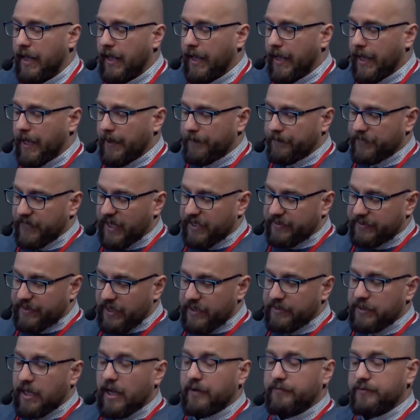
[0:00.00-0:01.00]
And
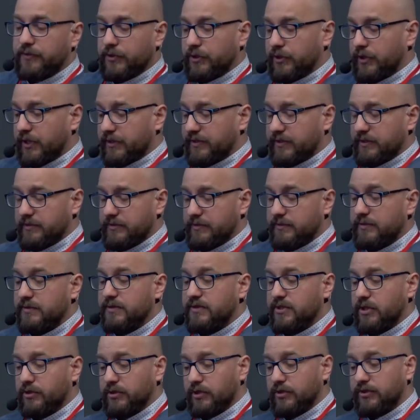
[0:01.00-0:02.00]
then after a
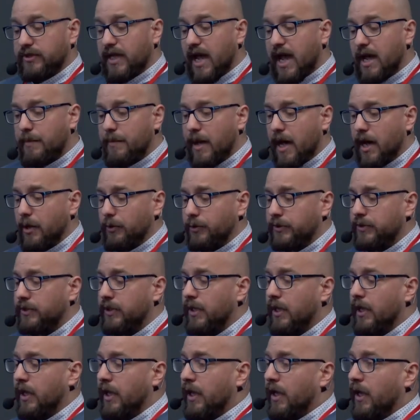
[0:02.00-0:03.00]
certain timeout,
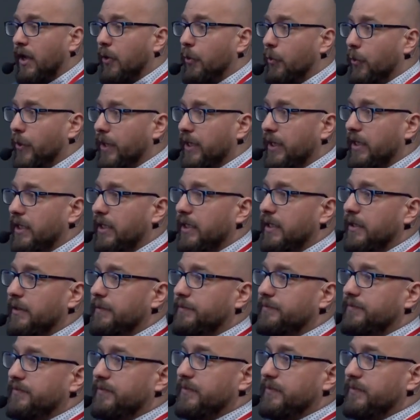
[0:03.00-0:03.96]
we